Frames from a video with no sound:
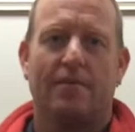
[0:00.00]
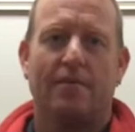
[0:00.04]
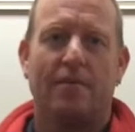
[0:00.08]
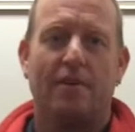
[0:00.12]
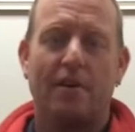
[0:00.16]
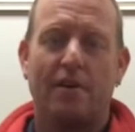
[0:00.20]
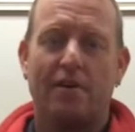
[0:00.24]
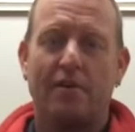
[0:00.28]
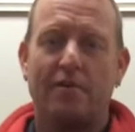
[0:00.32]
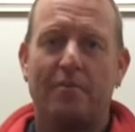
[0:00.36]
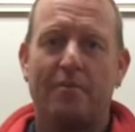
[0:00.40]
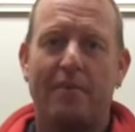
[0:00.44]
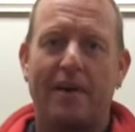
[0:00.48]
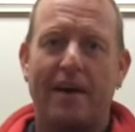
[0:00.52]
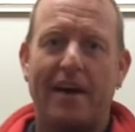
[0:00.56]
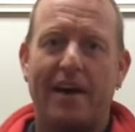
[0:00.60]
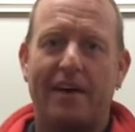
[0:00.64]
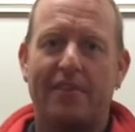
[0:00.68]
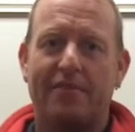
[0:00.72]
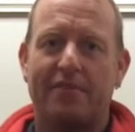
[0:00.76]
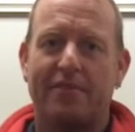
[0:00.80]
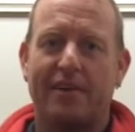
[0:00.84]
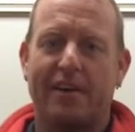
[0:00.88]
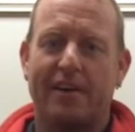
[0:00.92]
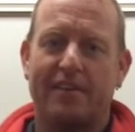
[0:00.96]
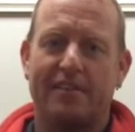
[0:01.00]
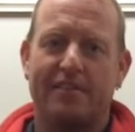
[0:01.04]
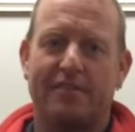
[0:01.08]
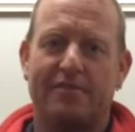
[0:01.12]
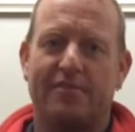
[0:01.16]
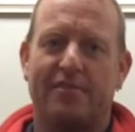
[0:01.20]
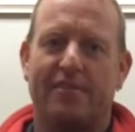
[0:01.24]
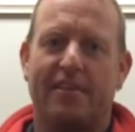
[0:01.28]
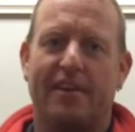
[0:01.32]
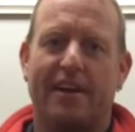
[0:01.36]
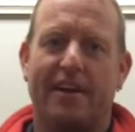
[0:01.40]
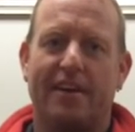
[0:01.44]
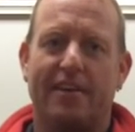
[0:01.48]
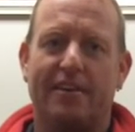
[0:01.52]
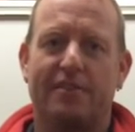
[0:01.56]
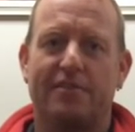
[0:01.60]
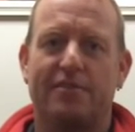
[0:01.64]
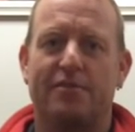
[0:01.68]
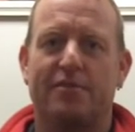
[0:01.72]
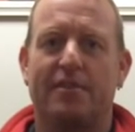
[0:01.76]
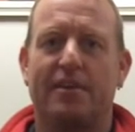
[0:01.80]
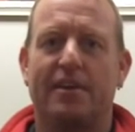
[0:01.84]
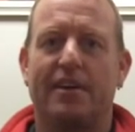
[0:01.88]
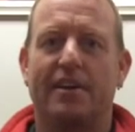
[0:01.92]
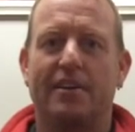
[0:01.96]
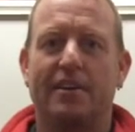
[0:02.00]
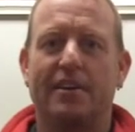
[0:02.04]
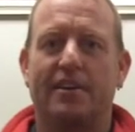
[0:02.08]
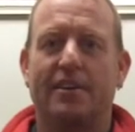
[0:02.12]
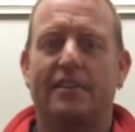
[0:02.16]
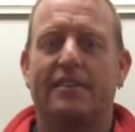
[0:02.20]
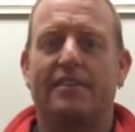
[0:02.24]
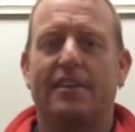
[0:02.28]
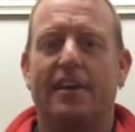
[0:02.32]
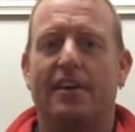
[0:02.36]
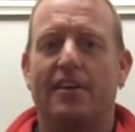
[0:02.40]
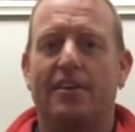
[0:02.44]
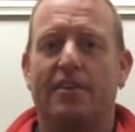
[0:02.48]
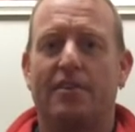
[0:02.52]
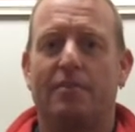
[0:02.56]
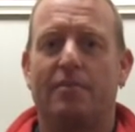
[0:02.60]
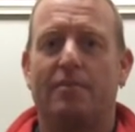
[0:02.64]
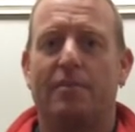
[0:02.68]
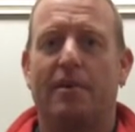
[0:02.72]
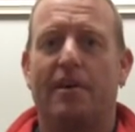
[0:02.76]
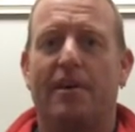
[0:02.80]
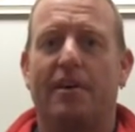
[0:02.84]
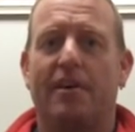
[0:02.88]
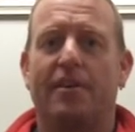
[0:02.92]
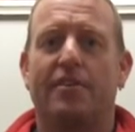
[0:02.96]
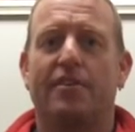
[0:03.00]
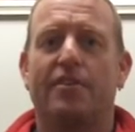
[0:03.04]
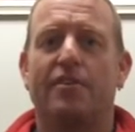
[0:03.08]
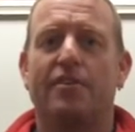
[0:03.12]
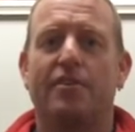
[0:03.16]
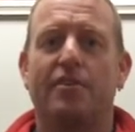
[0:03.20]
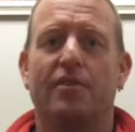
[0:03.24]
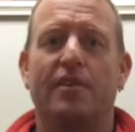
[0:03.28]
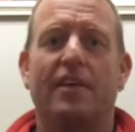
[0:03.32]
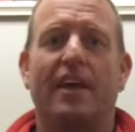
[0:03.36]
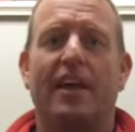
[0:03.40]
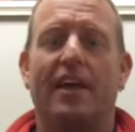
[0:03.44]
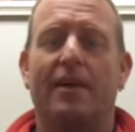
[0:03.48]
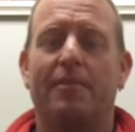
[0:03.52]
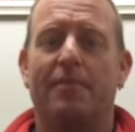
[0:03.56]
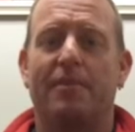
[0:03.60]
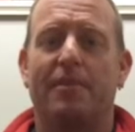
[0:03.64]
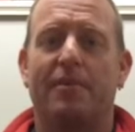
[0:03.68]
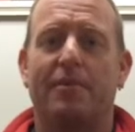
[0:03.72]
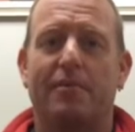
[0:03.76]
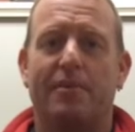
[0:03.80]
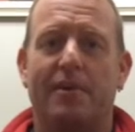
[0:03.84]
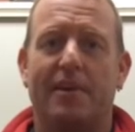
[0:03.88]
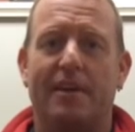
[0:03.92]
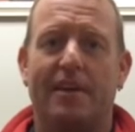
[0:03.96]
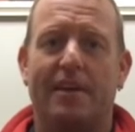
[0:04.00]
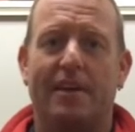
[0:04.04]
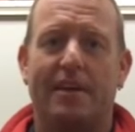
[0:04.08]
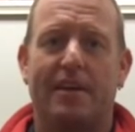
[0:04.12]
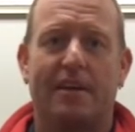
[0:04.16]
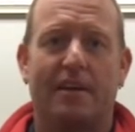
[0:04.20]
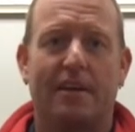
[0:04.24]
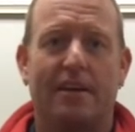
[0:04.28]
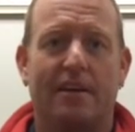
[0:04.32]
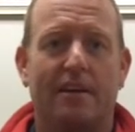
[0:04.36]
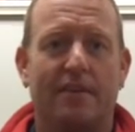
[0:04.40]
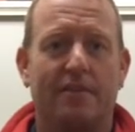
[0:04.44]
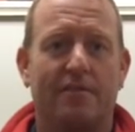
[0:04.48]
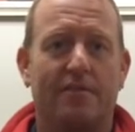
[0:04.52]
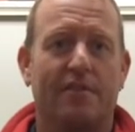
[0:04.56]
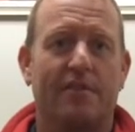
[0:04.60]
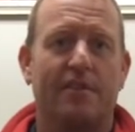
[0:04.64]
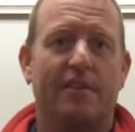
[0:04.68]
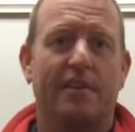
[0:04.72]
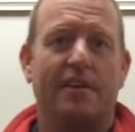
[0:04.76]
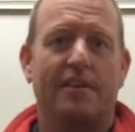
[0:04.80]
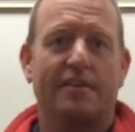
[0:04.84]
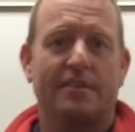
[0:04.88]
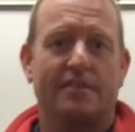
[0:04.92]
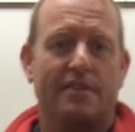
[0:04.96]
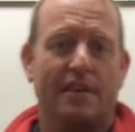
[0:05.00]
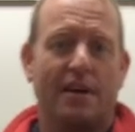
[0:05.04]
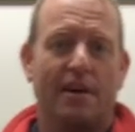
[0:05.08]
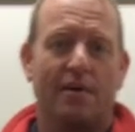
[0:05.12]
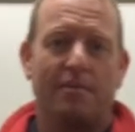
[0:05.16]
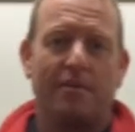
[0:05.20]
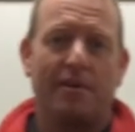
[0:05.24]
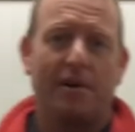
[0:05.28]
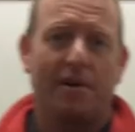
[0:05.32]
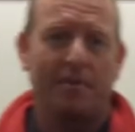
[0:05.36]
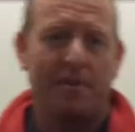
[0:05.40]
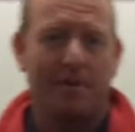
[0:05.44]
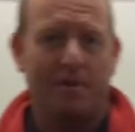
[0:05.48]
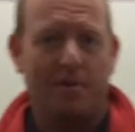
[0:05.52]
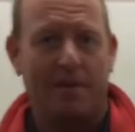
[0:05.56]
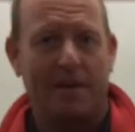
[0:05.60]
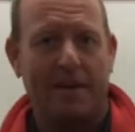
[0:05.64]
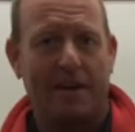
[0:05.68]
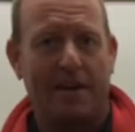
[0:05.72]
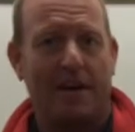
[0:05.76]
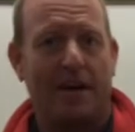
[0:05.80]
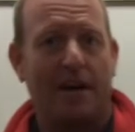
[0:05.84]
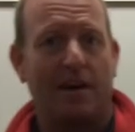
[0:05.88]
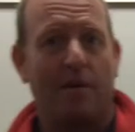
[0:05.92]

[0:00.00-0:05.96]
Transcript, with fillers: Welcome back, Franklin Flyers. We're here to tell you about our new game of the week for this upcoming week